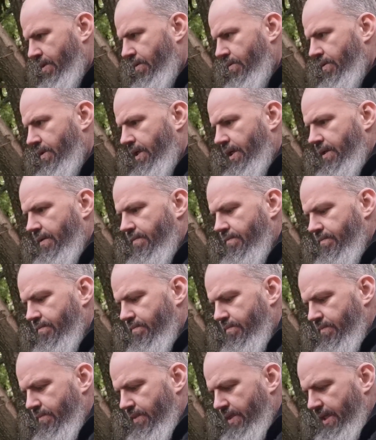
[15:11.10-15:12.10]
Okay,
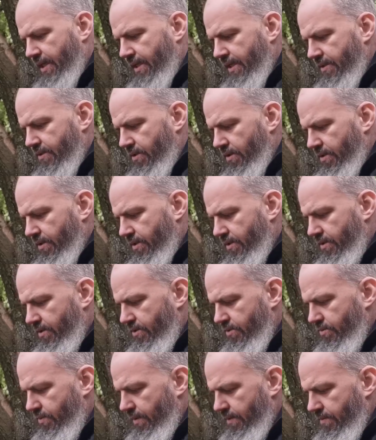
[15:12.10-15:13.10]
yeah, that's looking
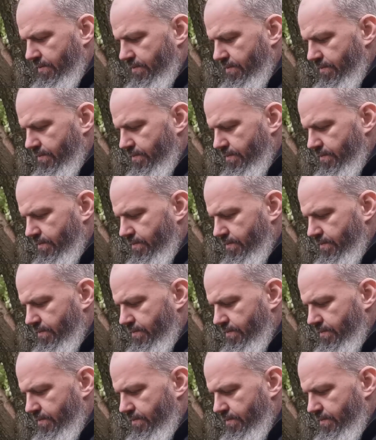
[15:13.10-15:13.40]
good as well.